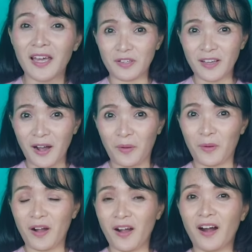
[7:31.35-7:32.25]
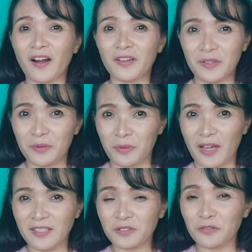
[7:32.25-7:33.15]
Now, are you
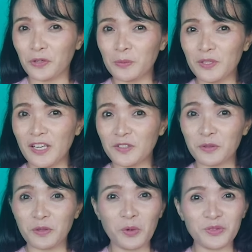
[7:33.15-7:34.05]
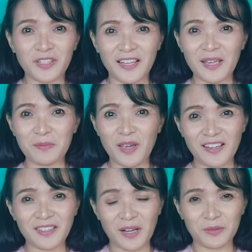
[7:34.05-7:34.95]
ready to formulate your own claim
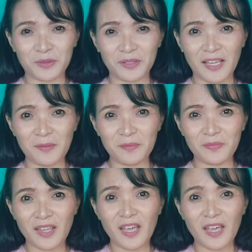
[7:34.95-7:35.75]
and counterclaim?